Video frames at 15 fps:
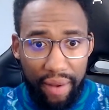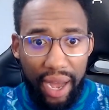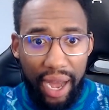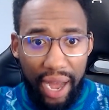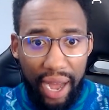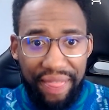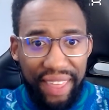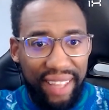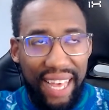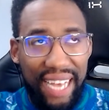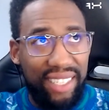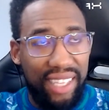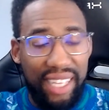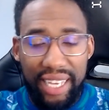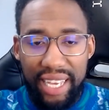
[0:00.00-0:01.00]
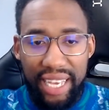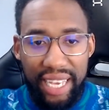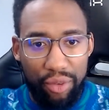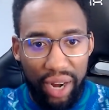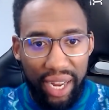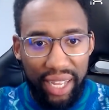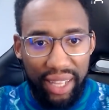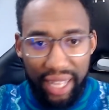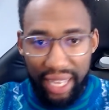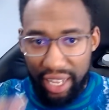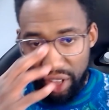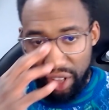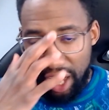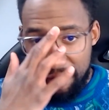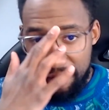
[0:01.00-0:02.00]
I think that's the key, right? Like a
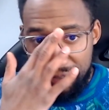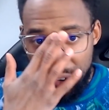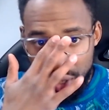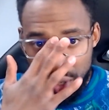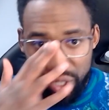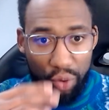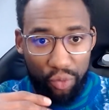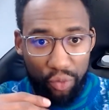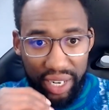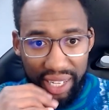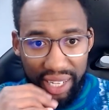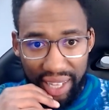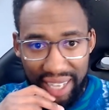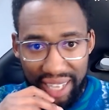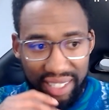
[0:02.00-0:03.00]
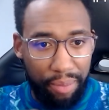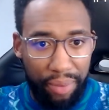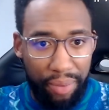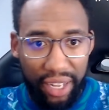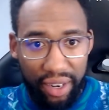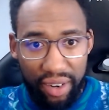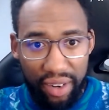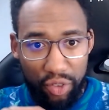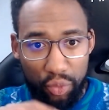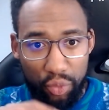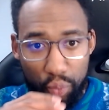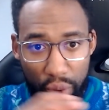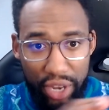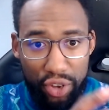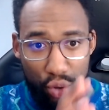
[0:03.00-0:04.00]
lot of folks don't realize it, but
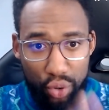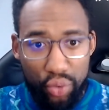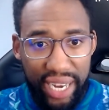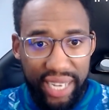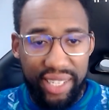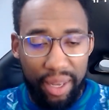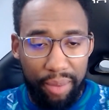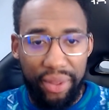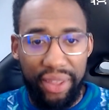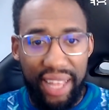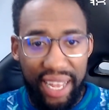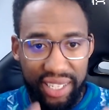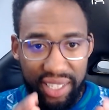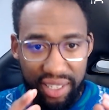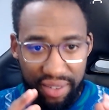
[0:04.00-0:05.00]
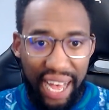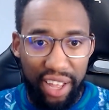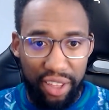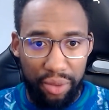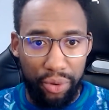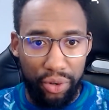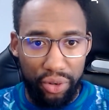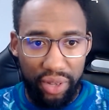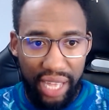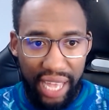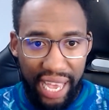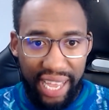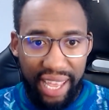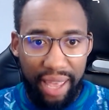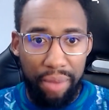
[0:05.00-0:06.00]
when you create something that is valuable,
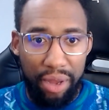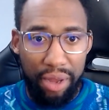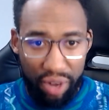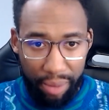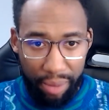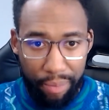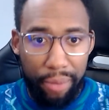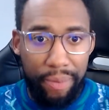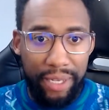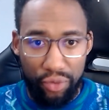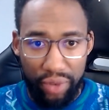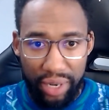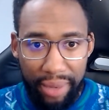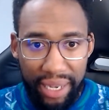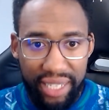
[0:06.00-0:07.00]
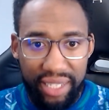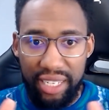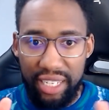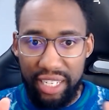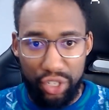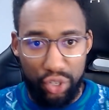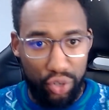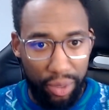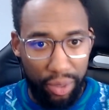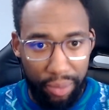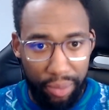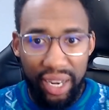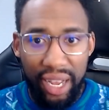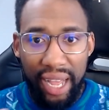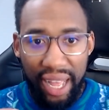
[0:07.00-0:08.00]
it can be repurposed, remixed, and
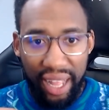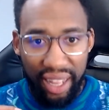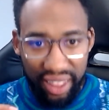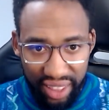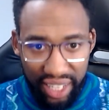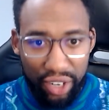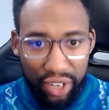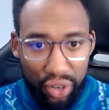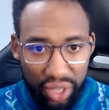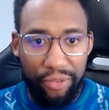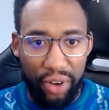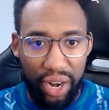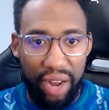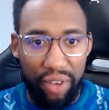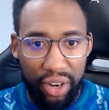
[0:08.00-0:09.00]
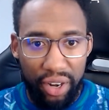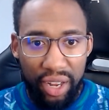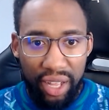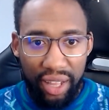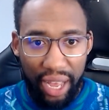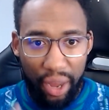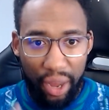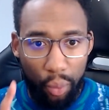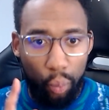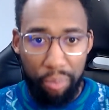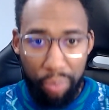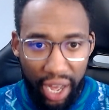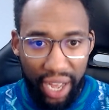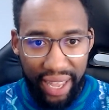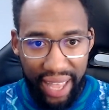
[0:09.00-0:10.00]
distributed literally forever. Like one
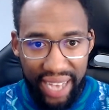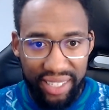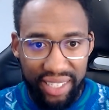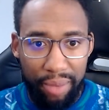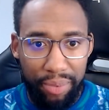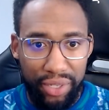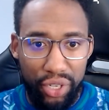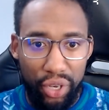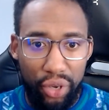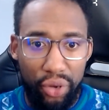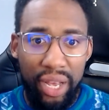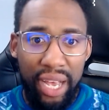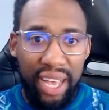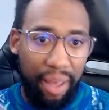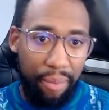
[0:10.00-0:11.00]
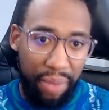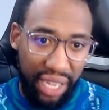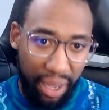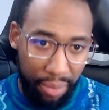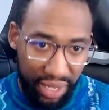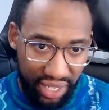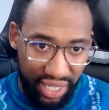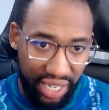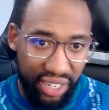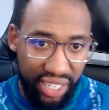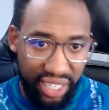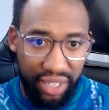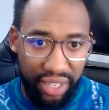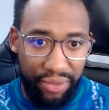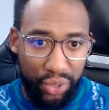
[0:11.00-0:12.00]
podcast episode can become a
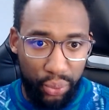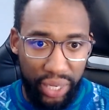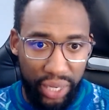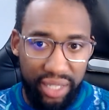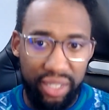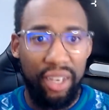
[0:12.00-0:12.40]
series of tweets.